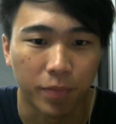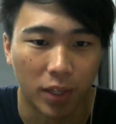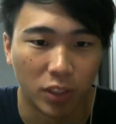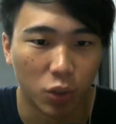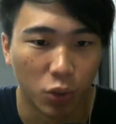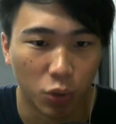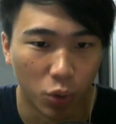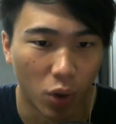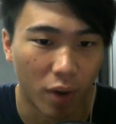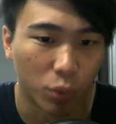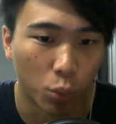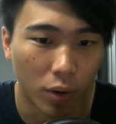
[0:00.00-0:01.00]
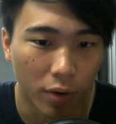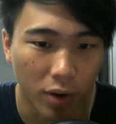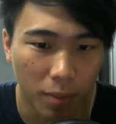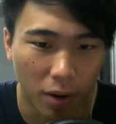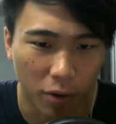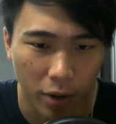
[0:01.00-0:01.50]
Right, so you do not have to worry
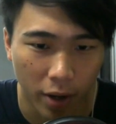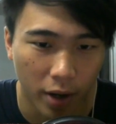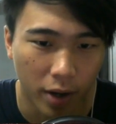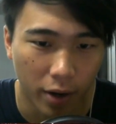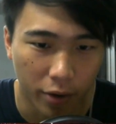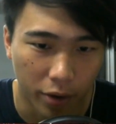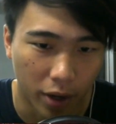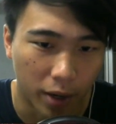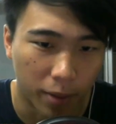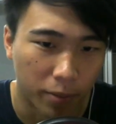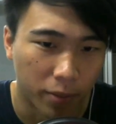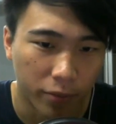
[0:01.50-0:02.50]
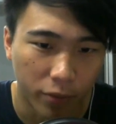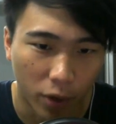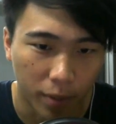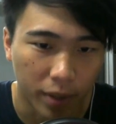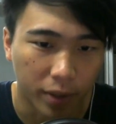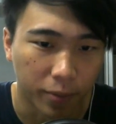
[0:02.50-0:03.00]
about
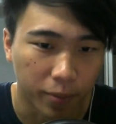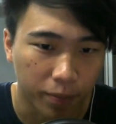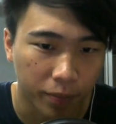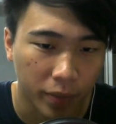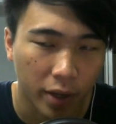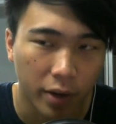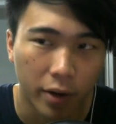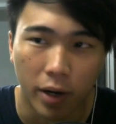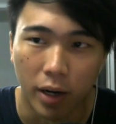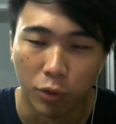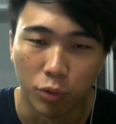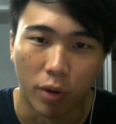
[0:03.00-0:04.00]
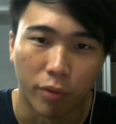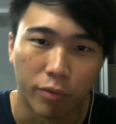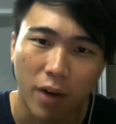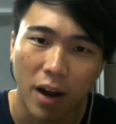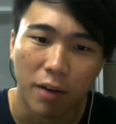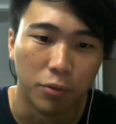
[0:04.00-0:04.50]
forming a group of
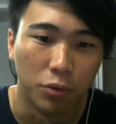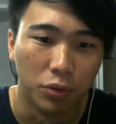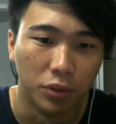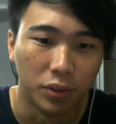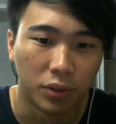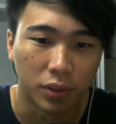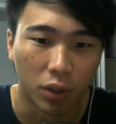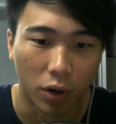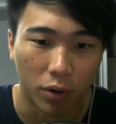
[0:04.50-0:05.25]
5 runes,